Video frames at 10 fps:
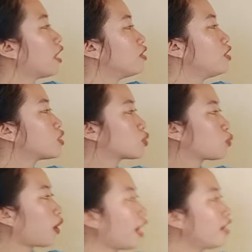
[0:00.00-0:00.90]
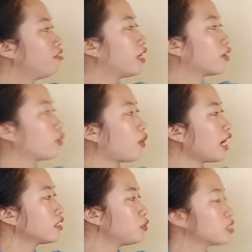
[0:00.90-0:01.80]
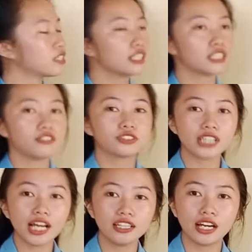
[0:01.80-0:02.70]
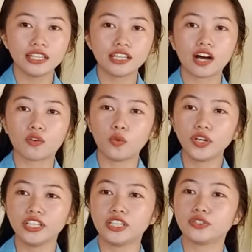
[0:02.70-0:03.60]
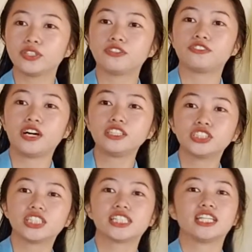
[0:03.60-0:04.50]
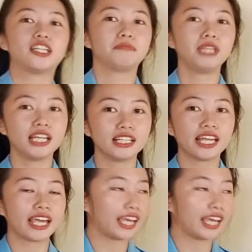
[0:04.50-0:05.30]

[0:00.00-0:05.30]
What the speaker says: describe the characteristics of salad according to their functions in the meal